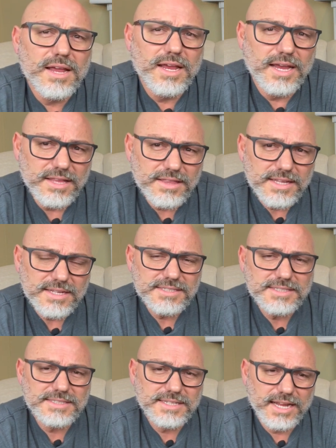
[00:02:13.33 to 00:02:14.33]
in
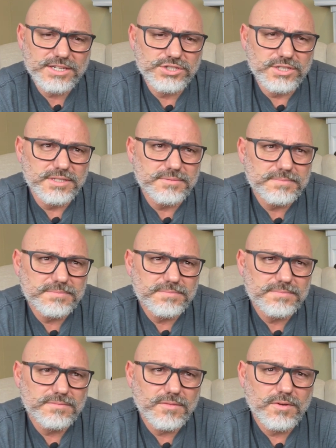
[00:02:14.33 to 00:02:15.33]
this section,
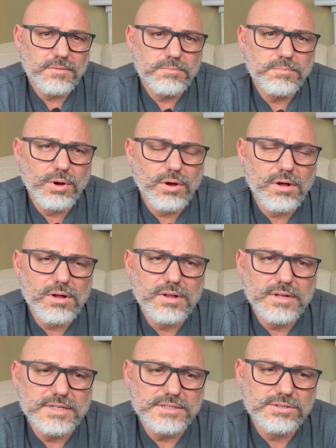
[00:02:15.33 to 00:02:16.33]

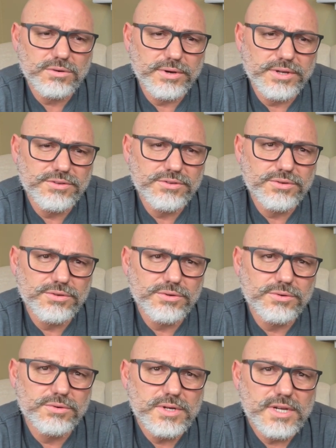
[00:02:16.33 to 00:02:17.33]
Paul is going
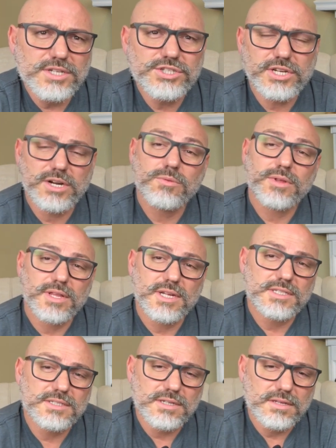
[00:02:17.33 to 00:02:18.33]
to share with
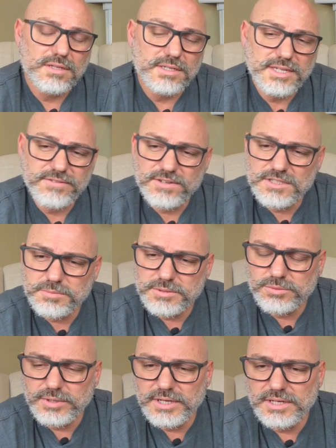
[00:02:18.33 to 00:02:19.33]
us the difference
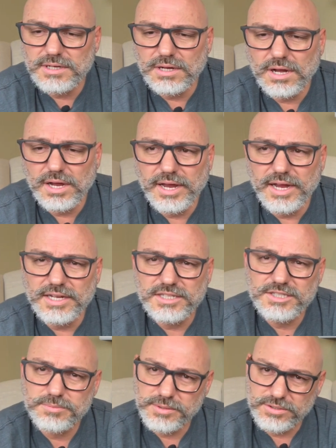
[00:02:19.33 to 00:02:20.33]
between a
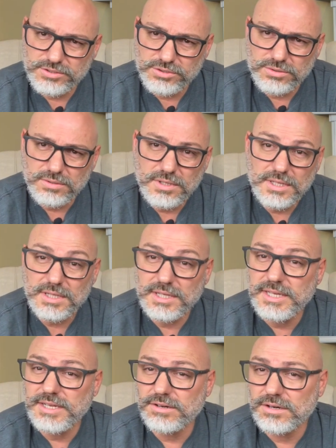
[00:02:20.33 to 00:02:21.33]
spiritual
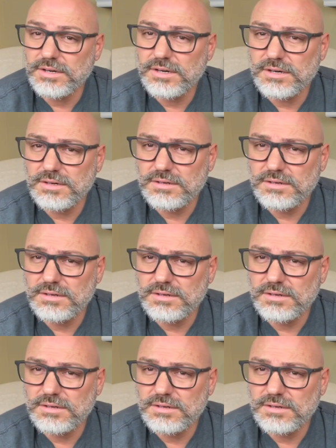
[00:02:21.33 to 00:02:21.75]
leader